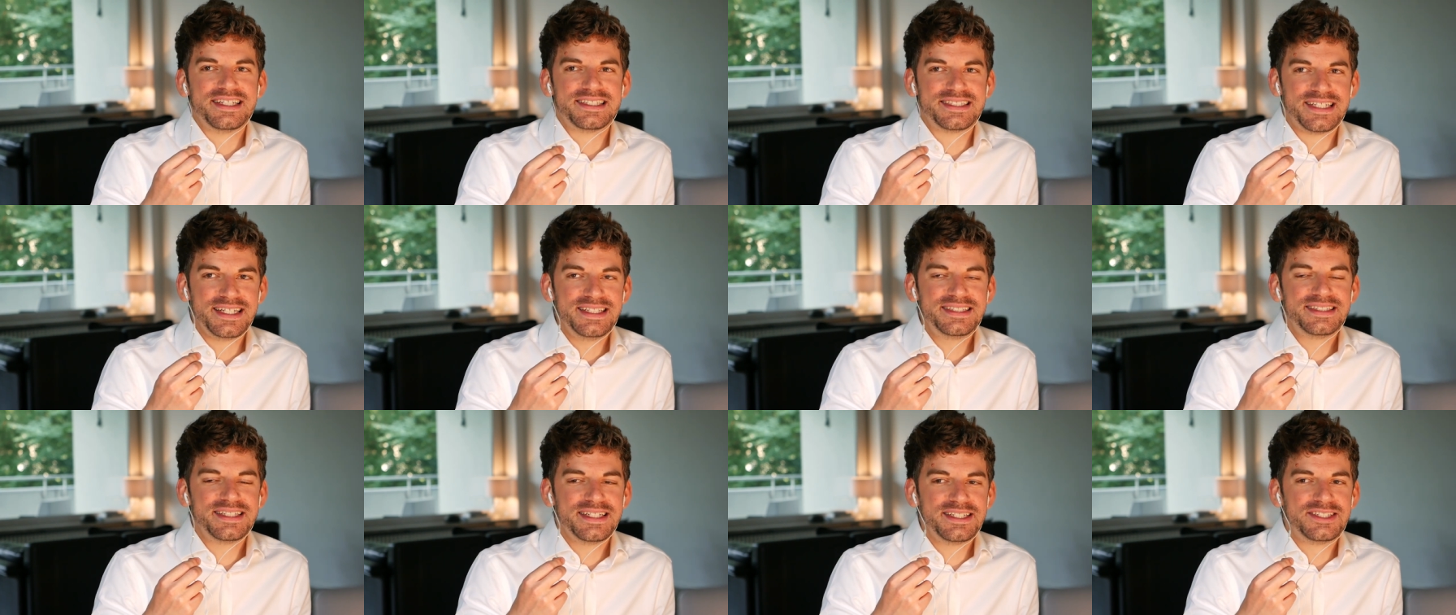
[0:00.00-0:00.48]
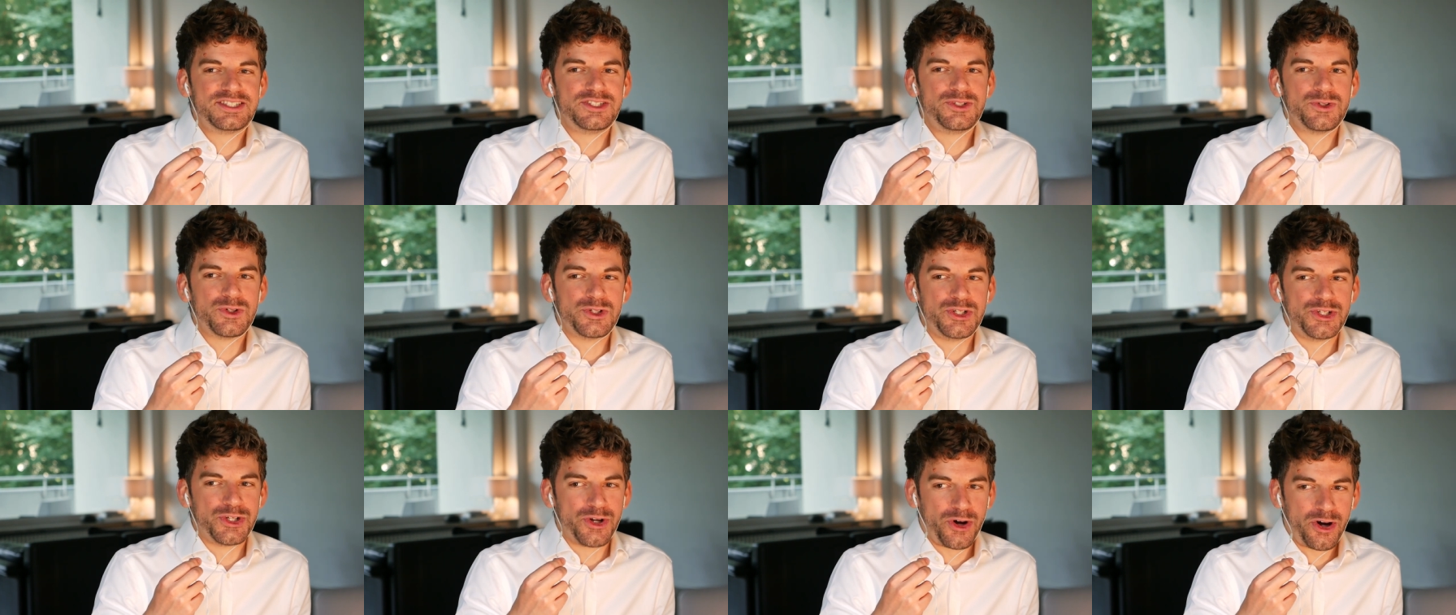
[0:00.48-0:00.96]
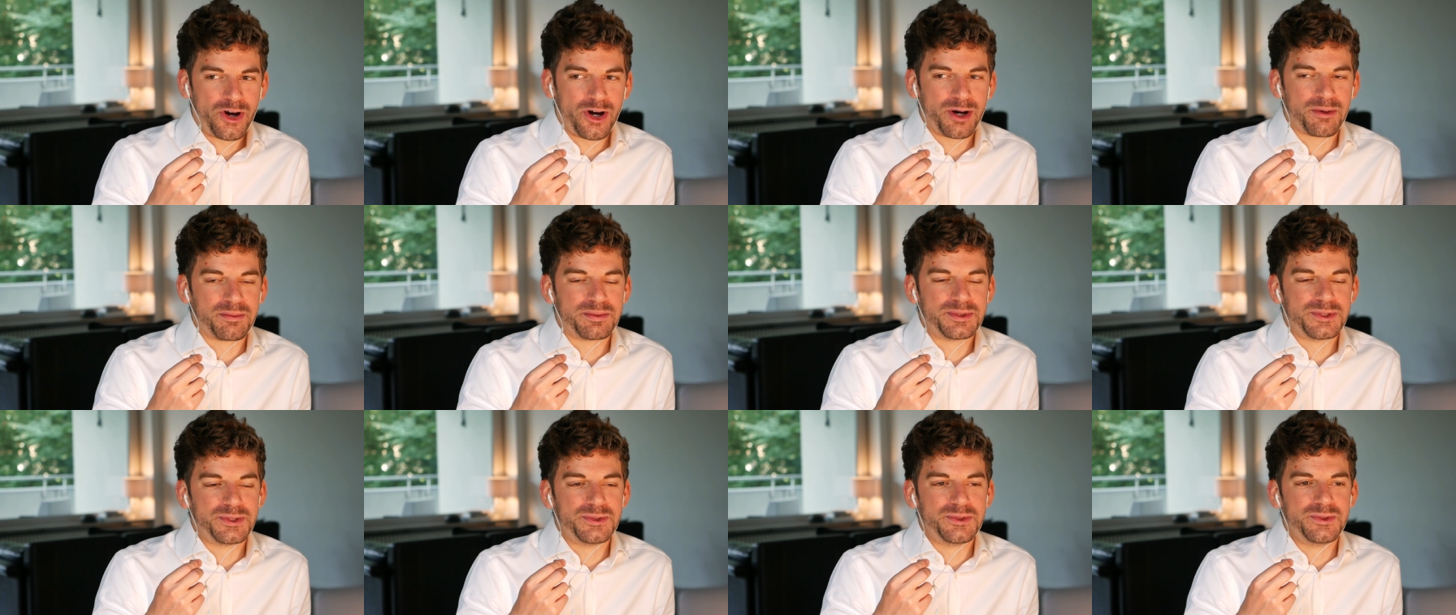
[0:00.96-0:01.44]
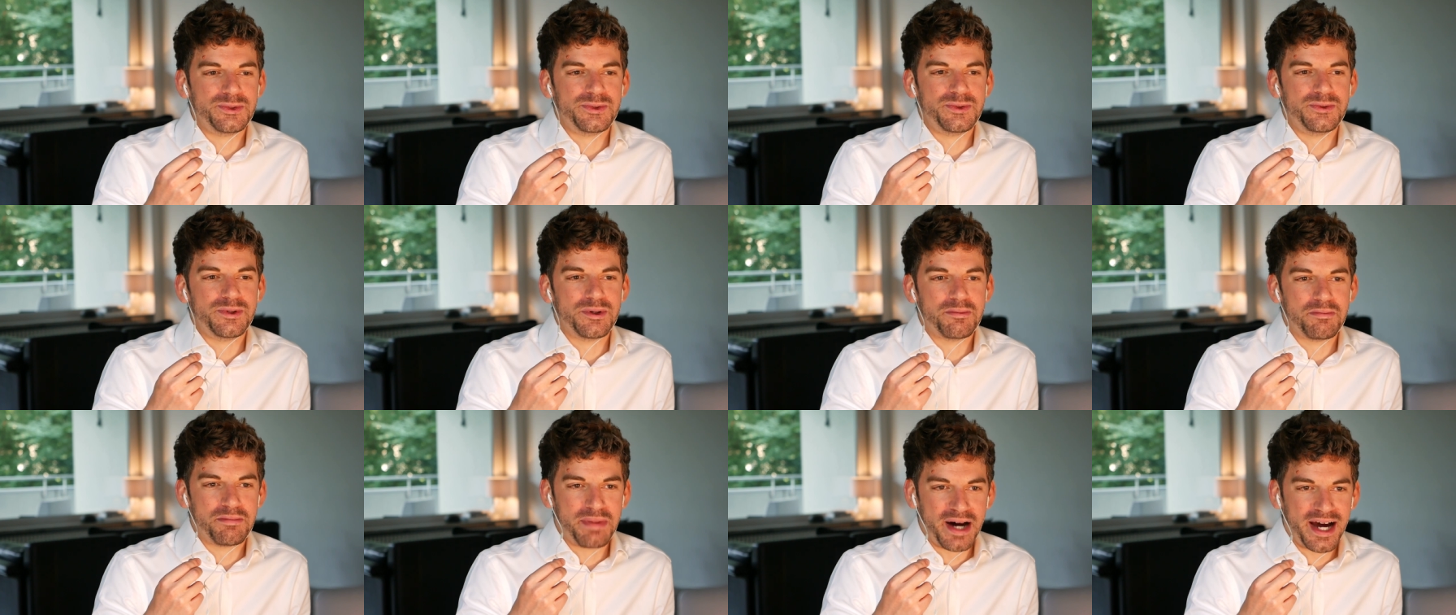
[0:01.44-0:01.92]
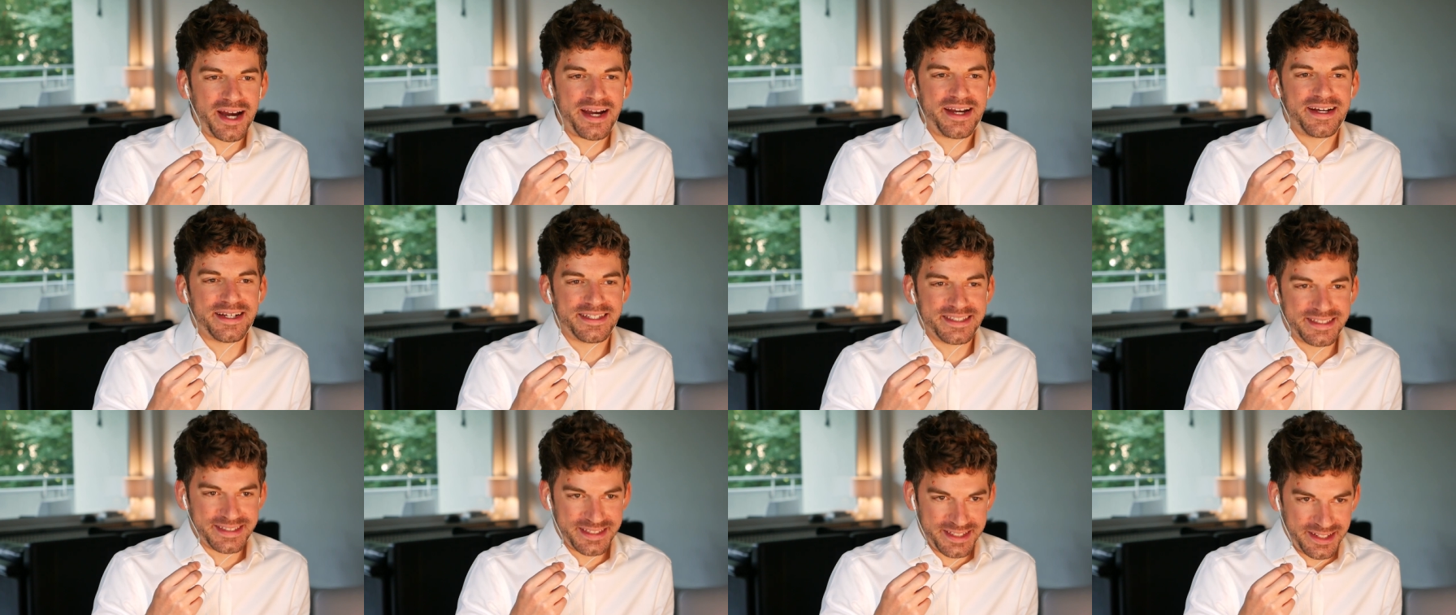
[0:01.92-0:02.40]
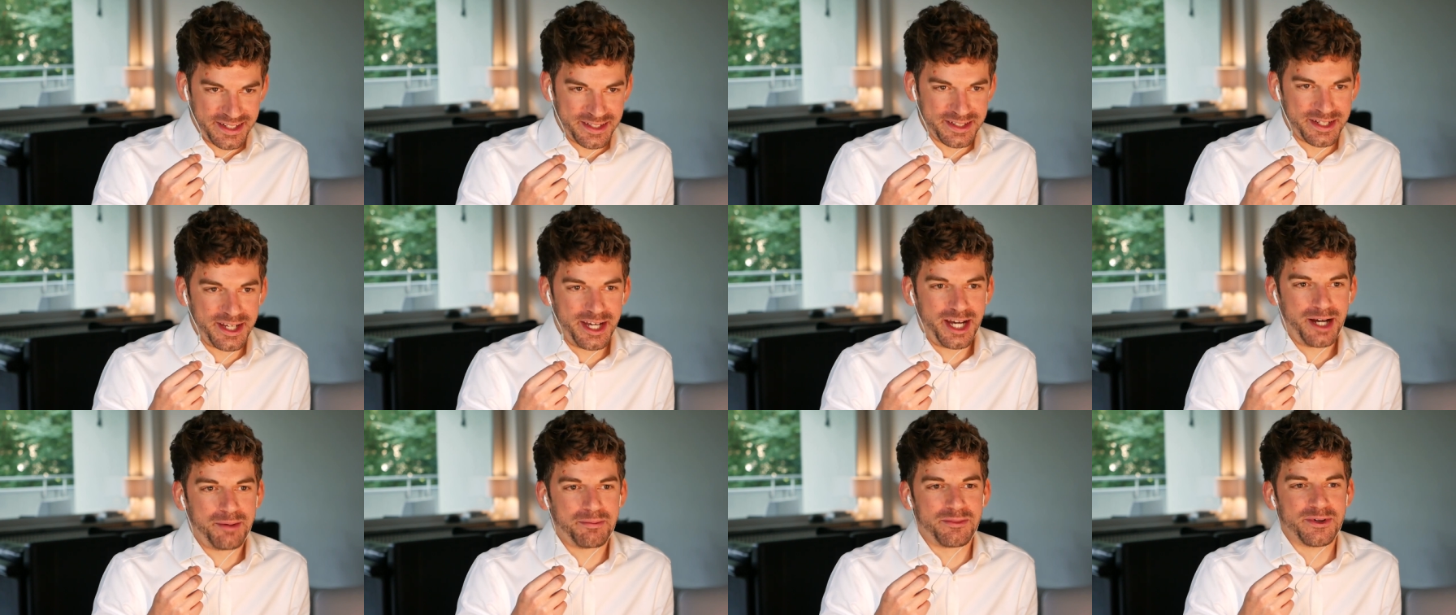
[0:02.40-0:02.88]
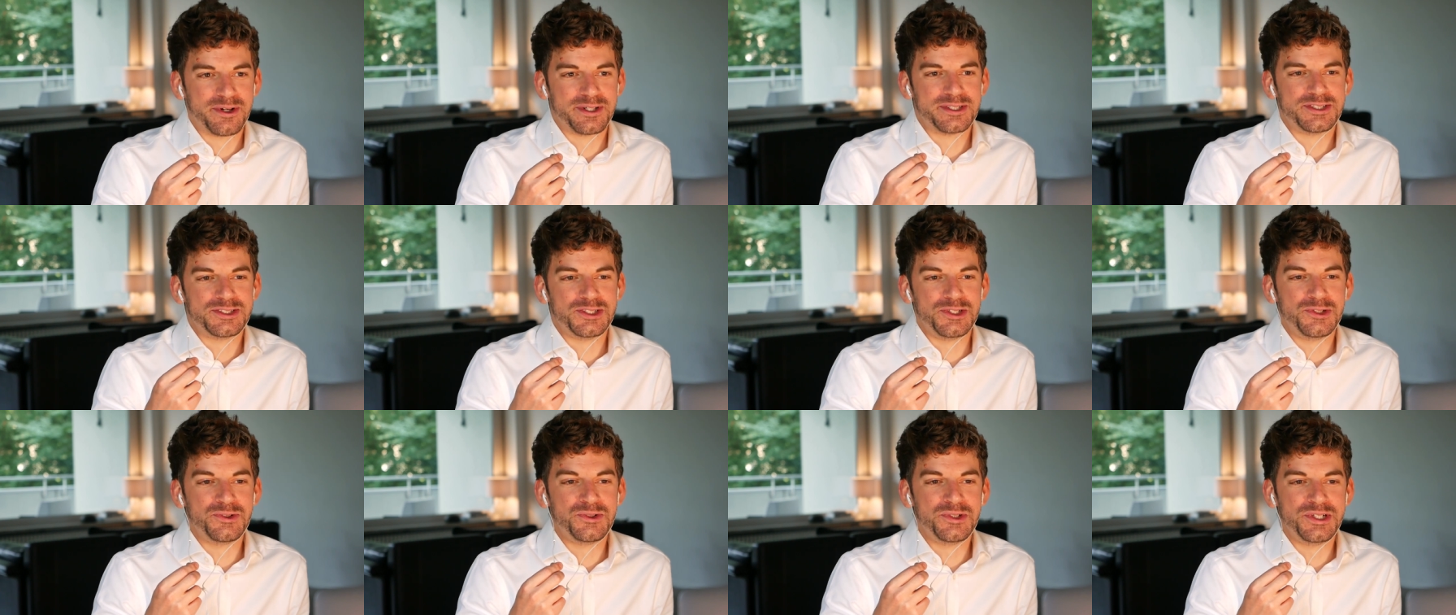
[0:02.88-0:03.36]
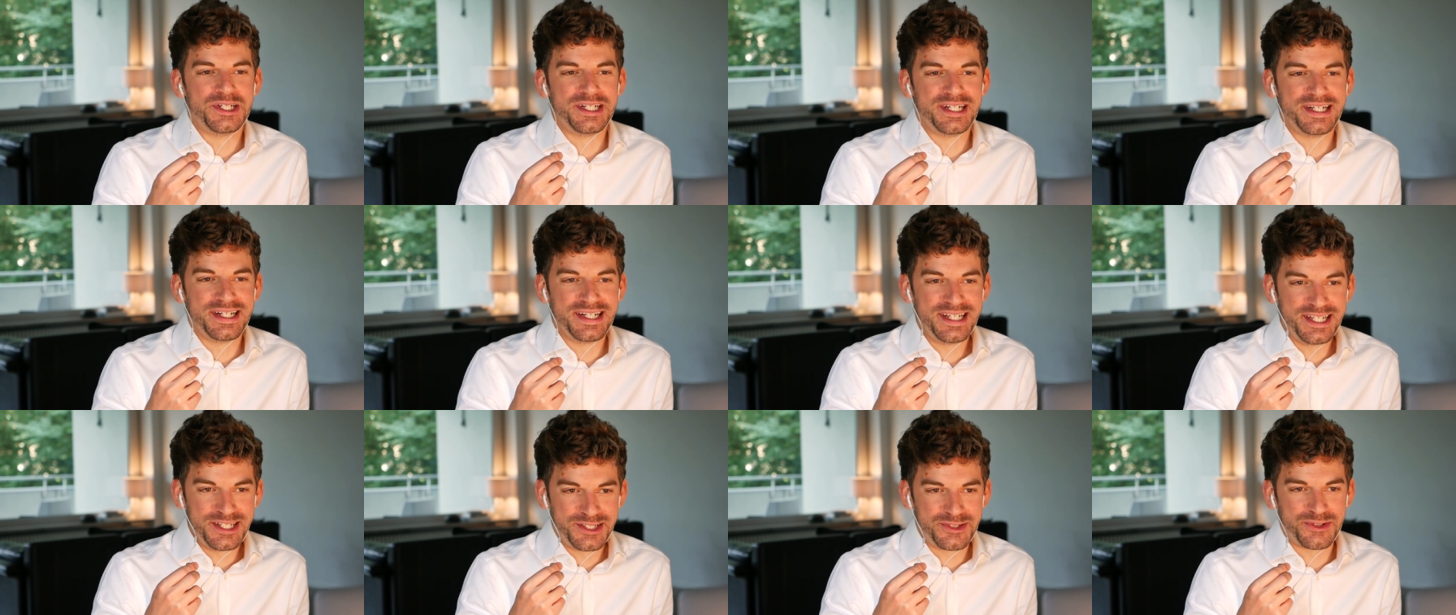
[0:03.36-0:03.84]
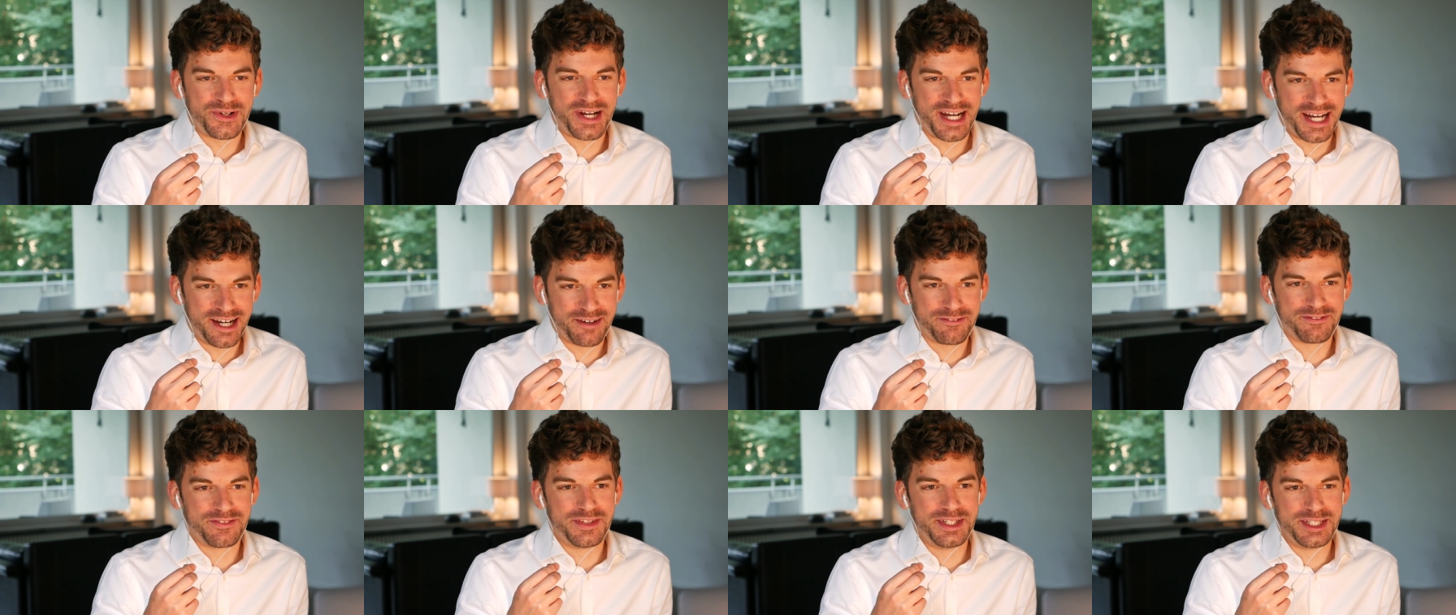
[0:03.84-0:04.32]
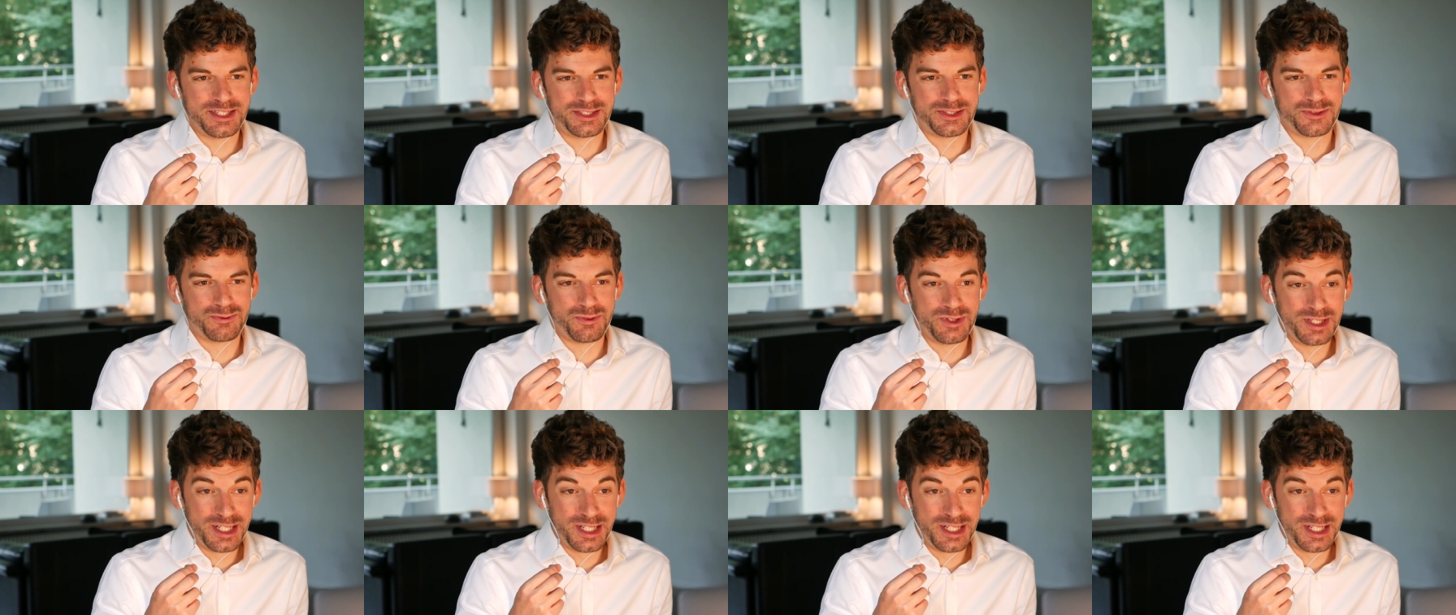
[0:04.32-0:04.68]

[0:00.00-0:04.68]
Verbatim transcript: since it's your job to buy and sell cameras, you need to have these